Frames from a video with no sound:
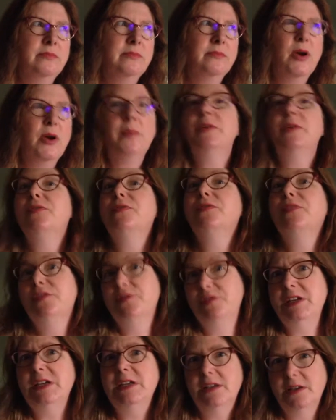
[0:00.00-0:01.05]
probably
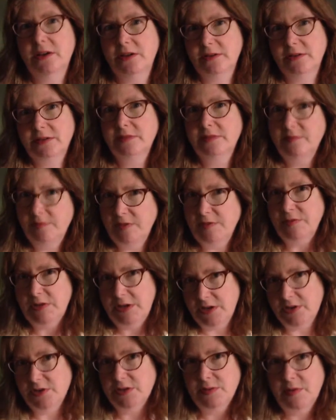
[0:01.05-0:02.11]
15 years.
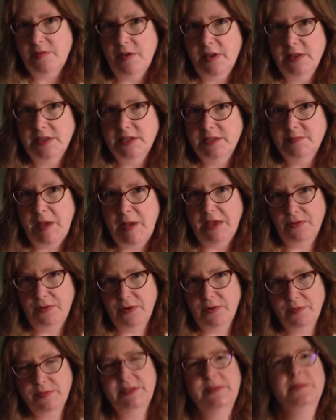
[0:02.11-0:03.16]
15 years we've had these
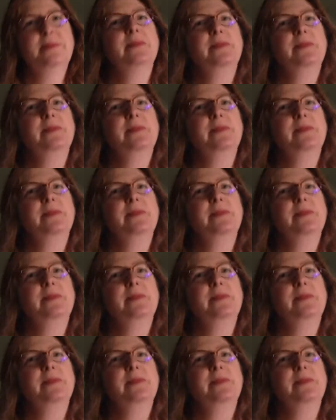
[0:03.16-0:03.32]
bathrobes.